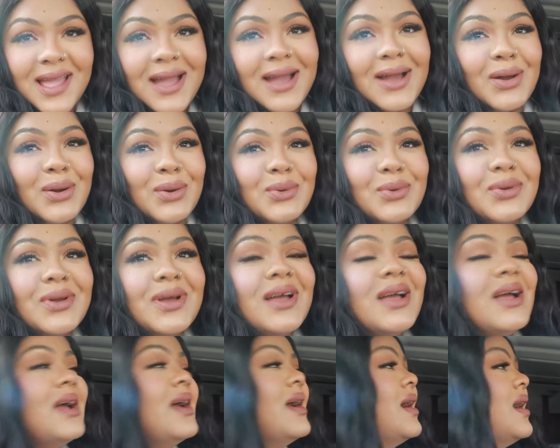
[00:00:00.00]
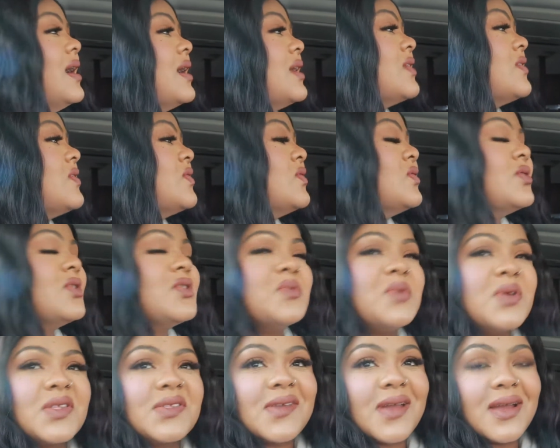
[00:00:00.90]
out. As soon as
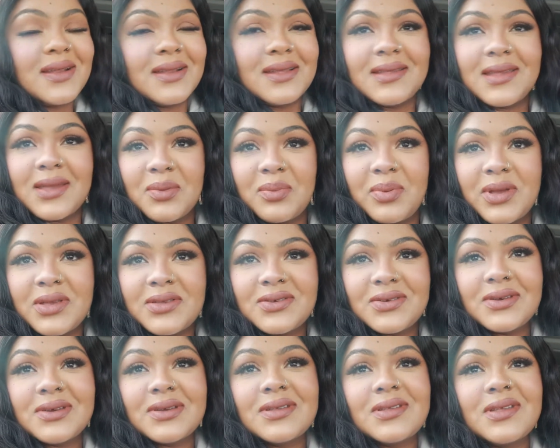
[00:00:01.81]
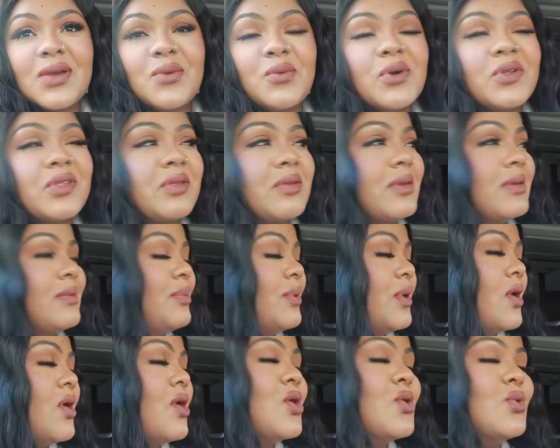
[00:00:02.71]
we started to take pictures, it wants to
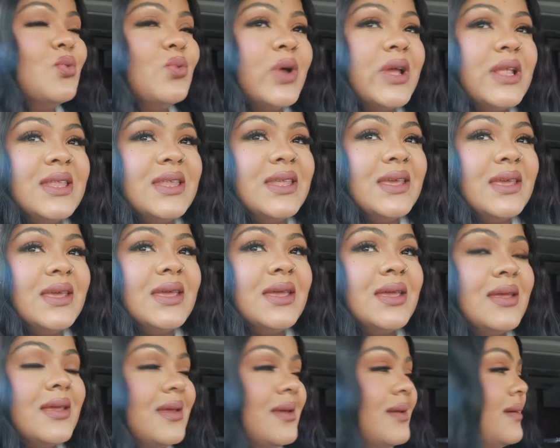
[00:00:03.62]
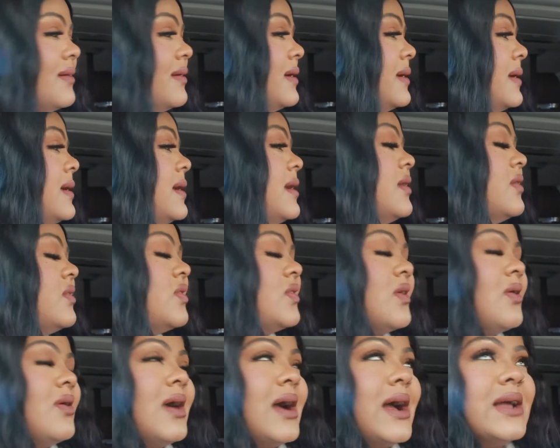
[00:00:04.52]
be all windy.
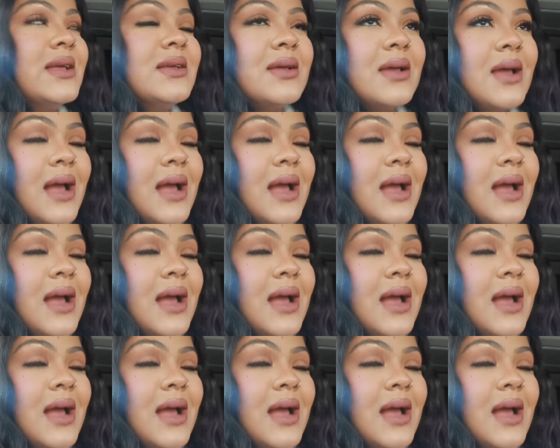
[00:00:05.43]
So I